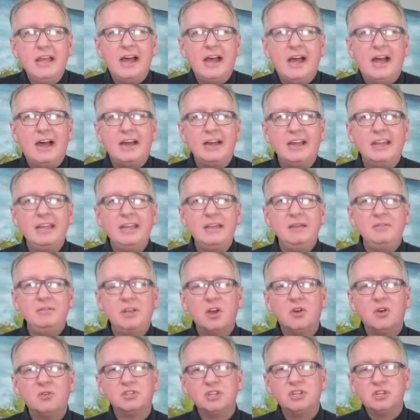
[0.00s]
uh, he
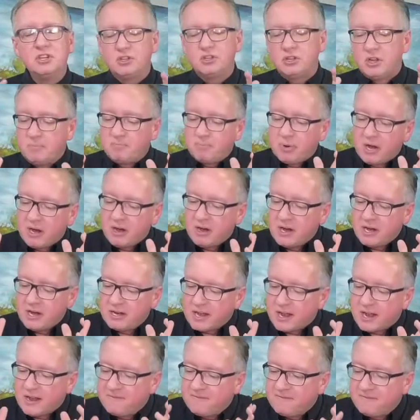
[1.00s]
goes into a period
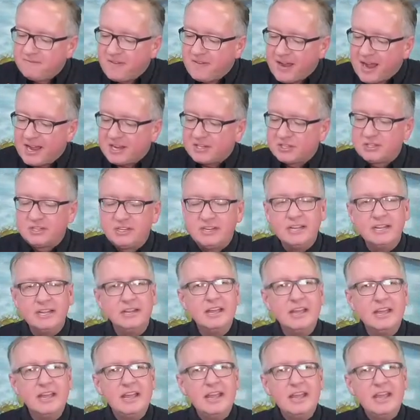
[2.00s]
of fasting
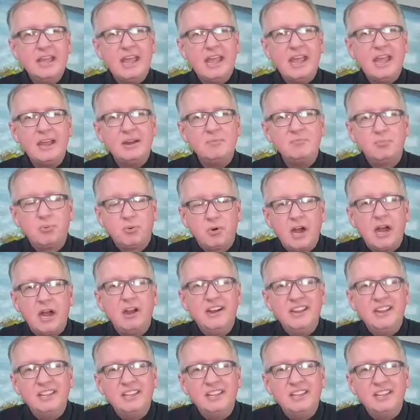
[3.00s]
and prayer.